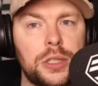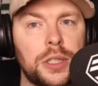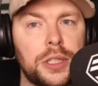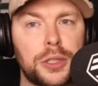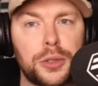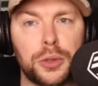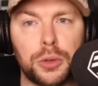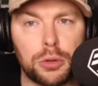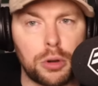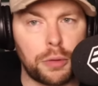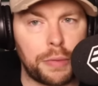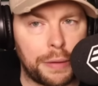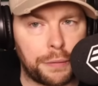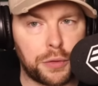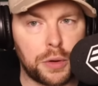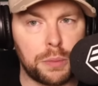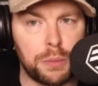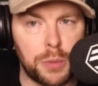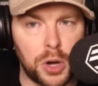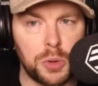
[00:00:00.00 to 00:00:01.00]
and ignore all of that
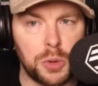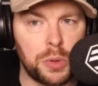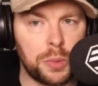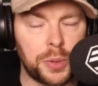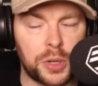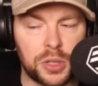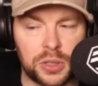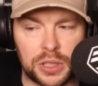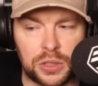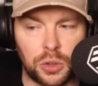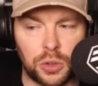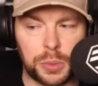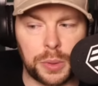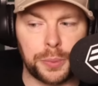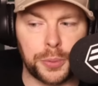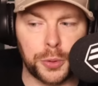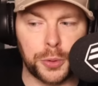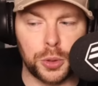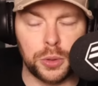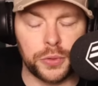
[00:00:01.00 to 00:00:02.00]
for a moment because that's not been
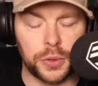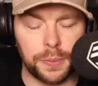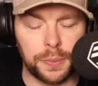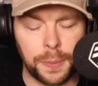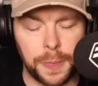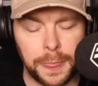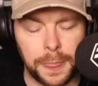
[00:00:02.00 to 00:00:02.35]
proven.